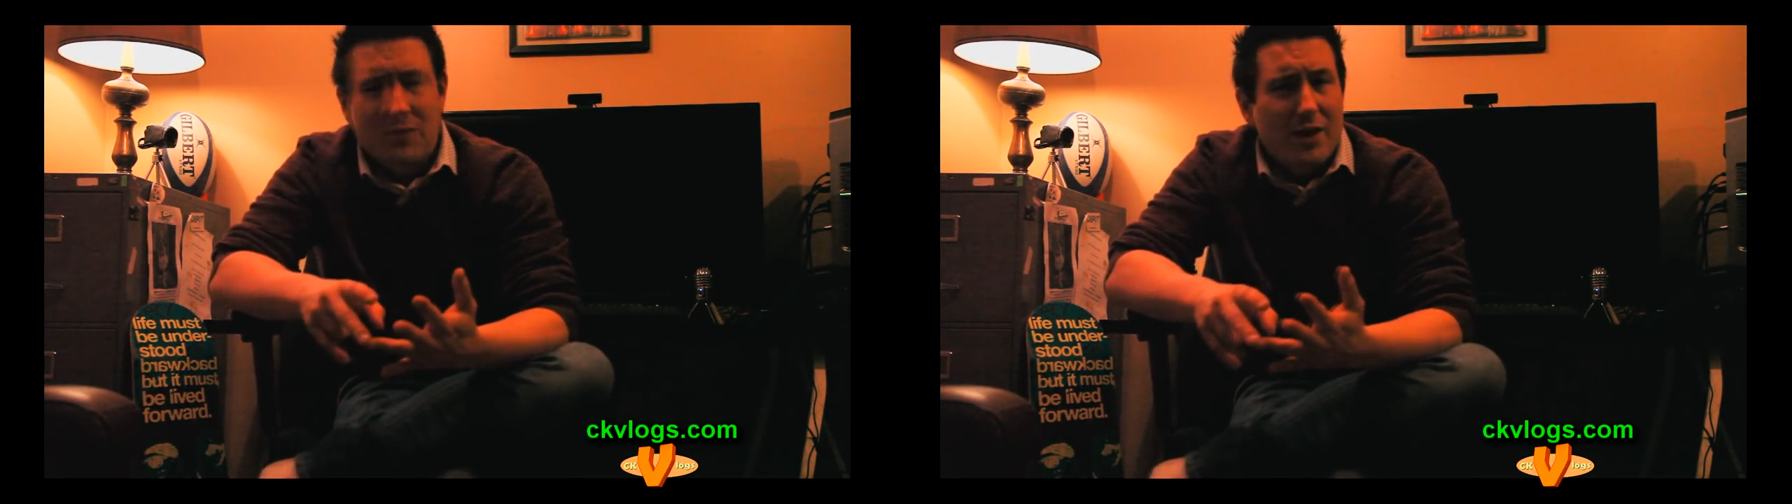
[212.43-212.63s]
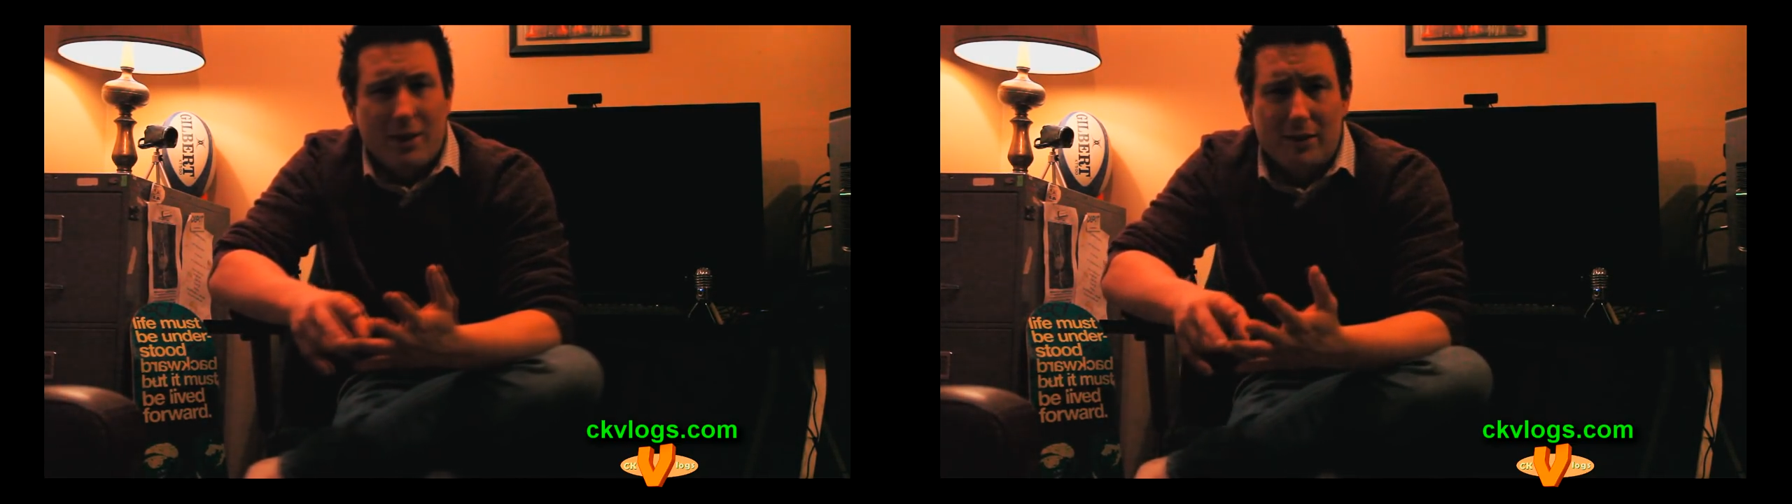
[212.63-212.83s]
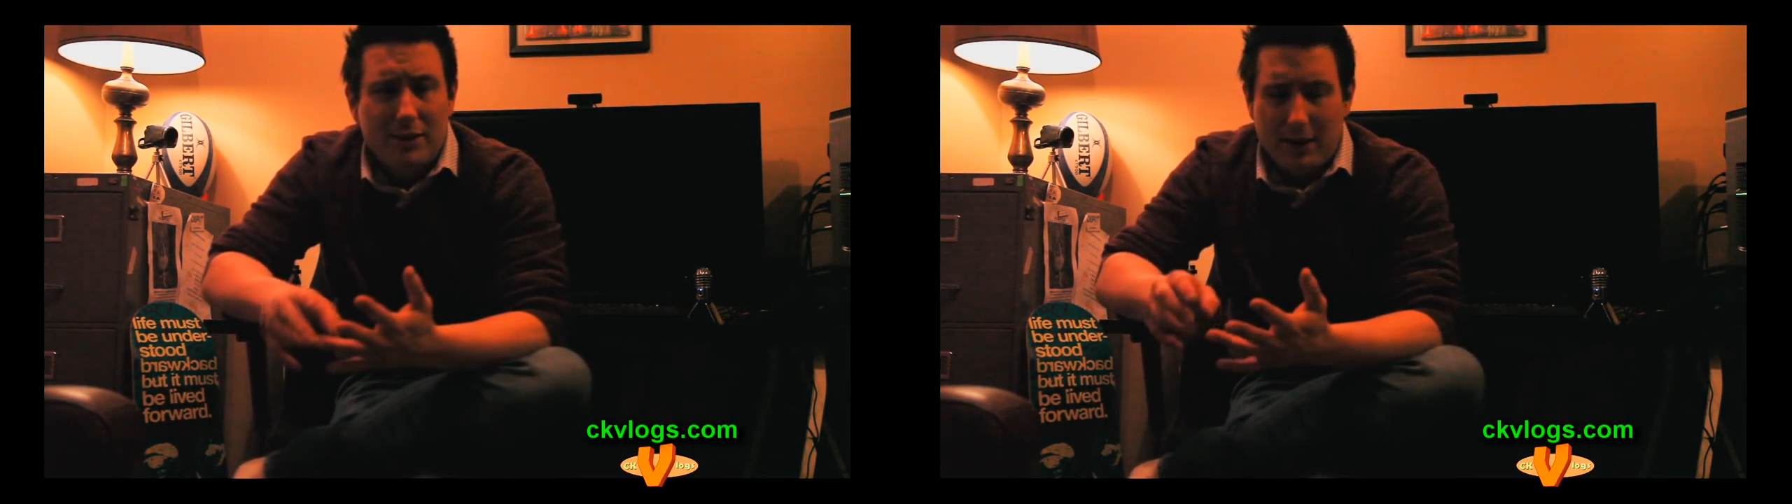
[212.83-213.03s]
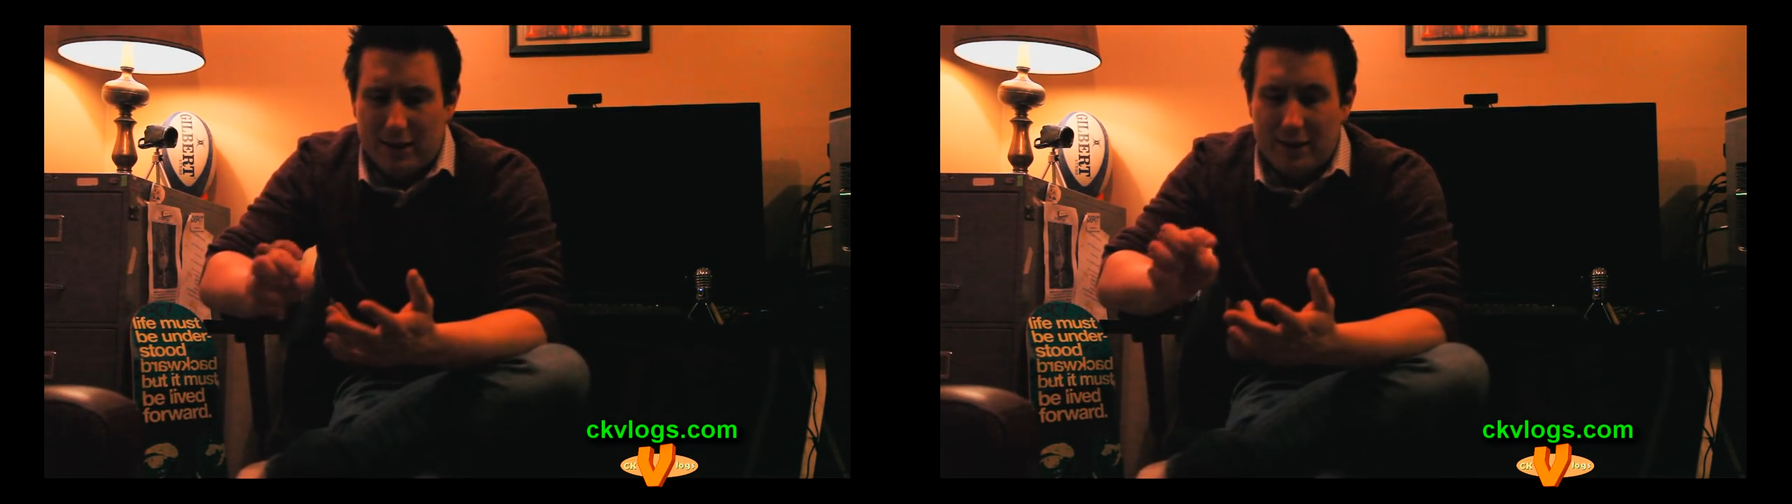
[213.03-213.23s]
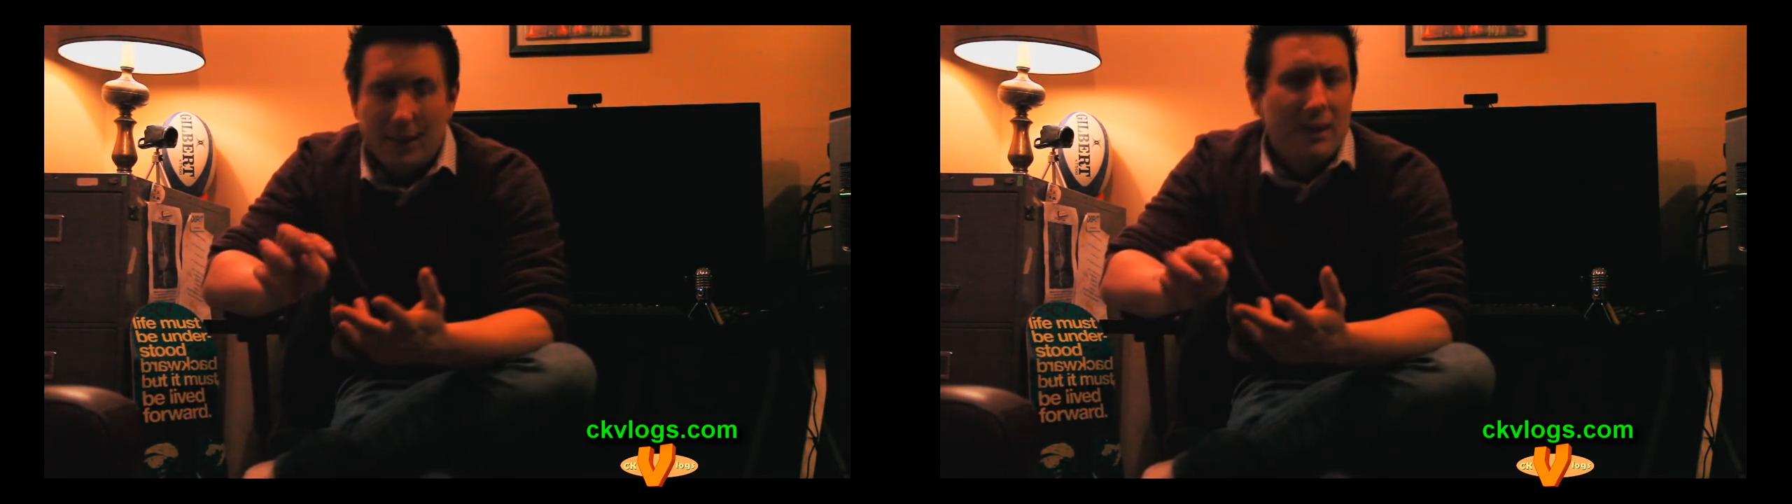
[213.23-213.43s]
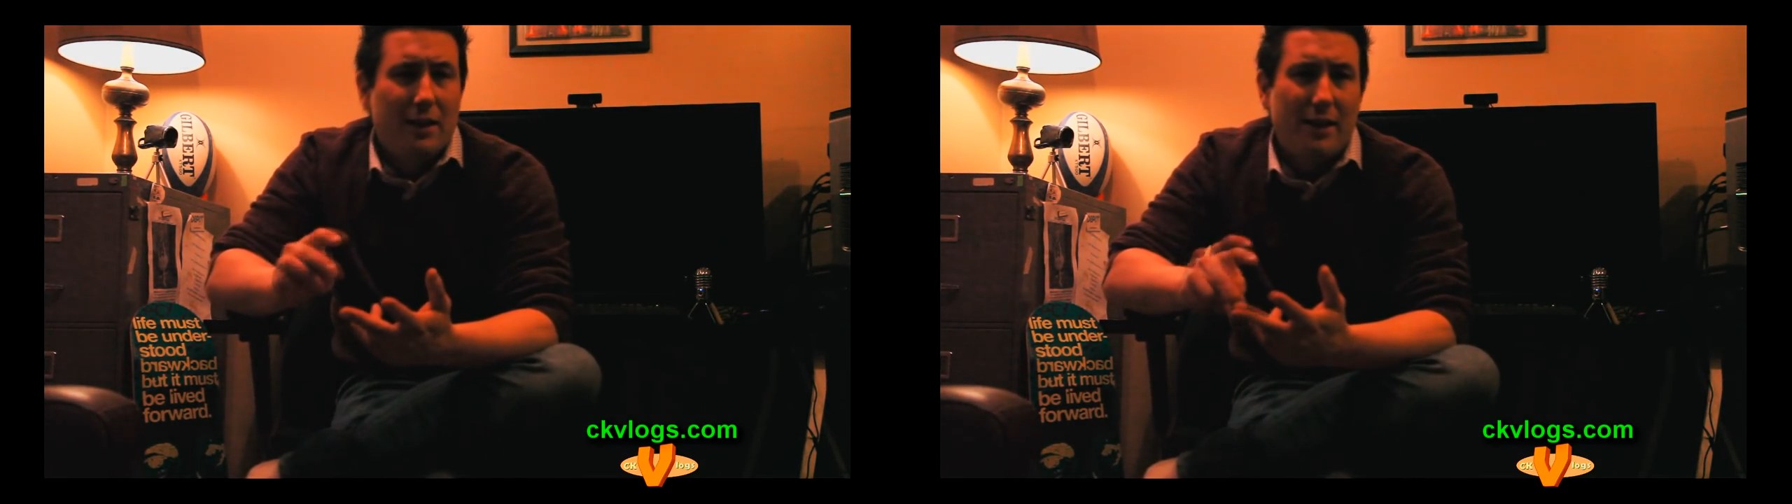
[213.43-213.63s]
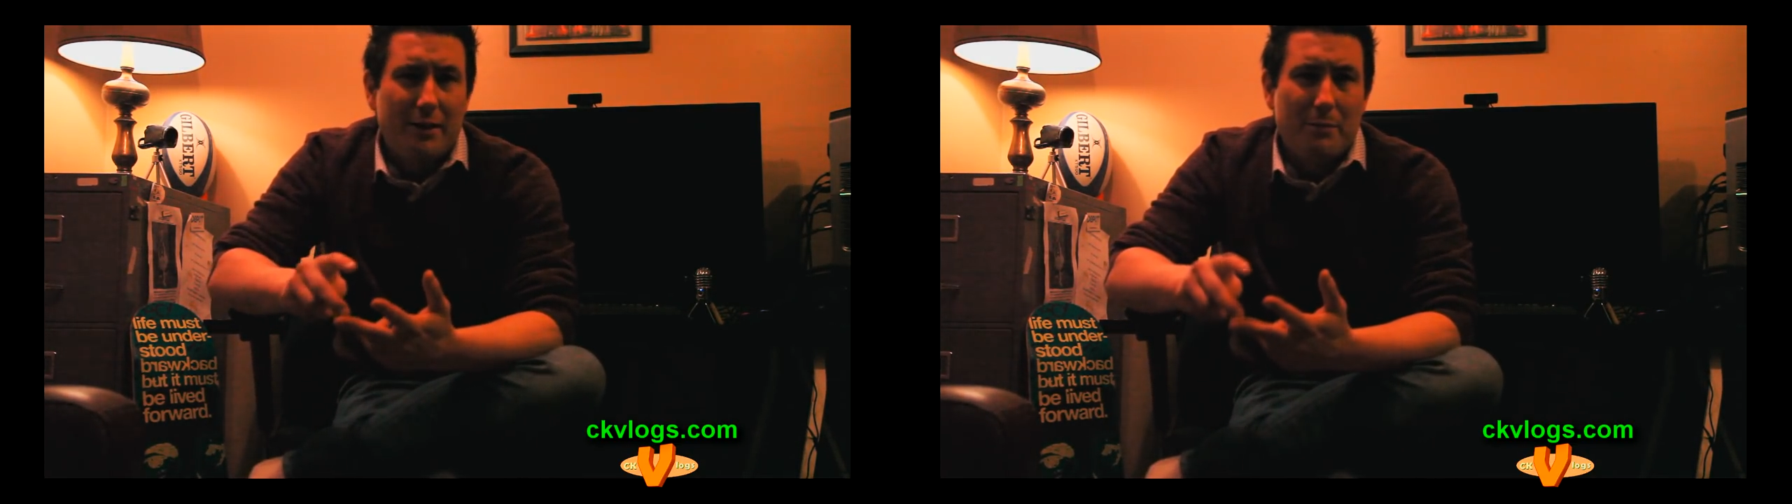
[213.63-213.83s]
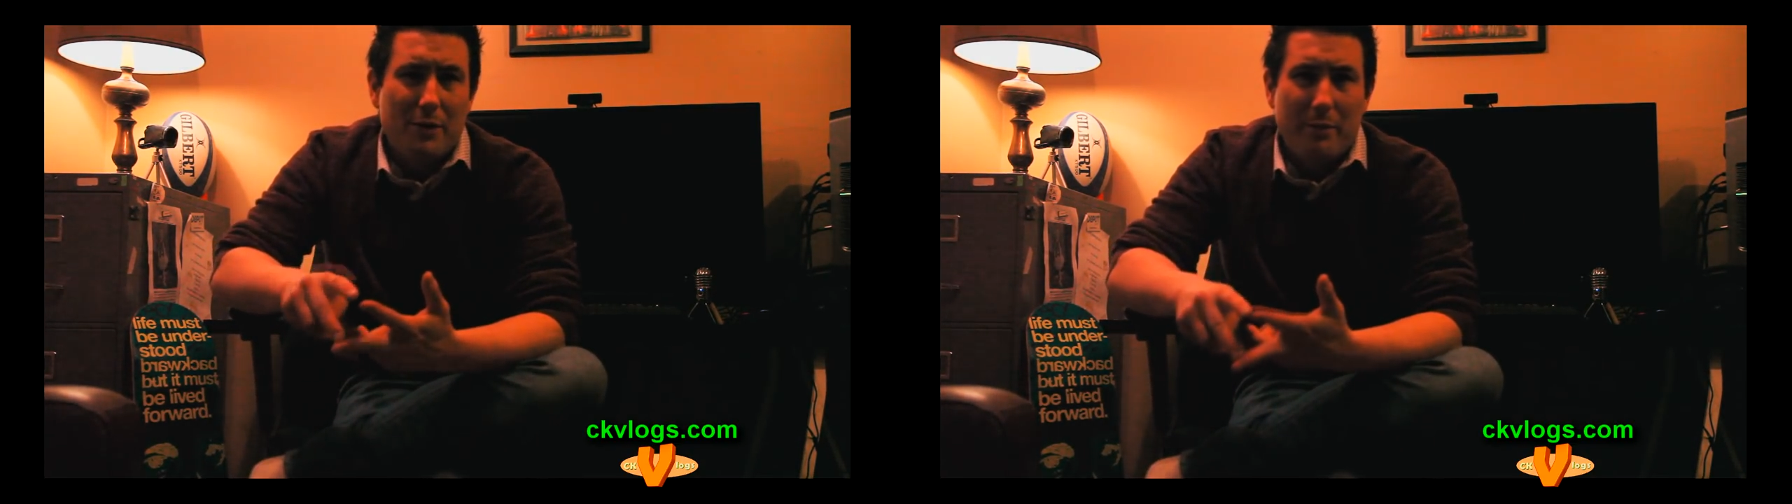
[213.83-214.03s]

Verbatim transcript: You know, uh, I'm